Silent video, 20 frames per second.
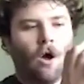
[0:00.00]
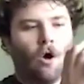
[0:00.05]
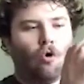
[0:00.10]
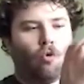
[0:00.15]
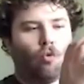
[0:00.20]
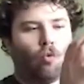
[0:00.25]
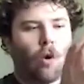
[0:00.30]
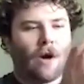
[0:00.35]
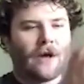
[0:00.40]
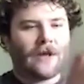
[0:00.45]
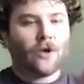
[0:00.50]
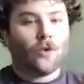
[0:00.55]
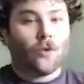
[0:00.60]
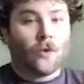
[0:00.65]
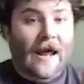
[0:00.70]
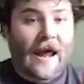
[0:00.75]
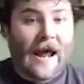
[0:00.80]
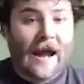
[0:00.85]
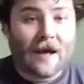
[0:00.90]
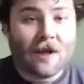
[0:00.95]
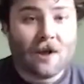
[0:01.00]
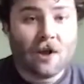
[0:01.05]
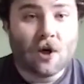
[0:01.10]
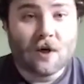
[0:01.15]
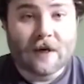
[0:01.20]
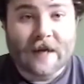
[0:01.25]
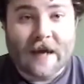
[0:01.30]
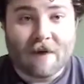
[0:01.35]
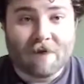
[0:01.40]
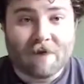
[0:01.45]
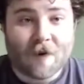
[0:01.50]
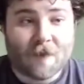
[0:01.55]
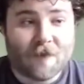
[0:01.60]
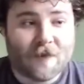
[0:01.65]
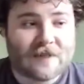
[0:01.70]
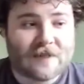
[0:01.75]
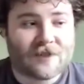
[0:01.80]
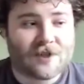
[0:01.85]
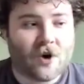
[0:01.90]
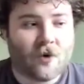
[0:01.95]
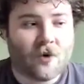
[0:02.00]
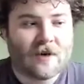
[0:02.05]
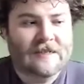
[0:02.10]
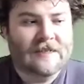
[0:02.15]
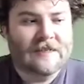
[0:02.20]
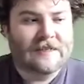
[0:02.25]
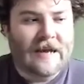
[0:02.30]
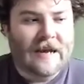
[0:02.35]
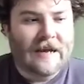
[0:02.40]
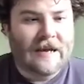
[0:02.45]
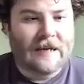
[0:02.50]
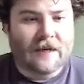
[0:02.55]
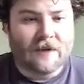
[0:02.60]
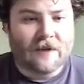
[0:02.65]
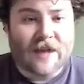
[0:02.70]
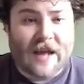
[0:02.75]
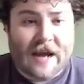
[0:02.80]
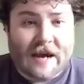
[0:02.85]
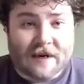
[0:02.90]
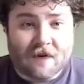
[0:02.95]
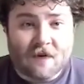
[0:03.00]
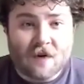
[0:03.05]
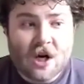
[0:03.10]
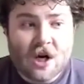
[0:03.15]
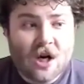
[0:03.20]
What you can look at from this, though, is saying that,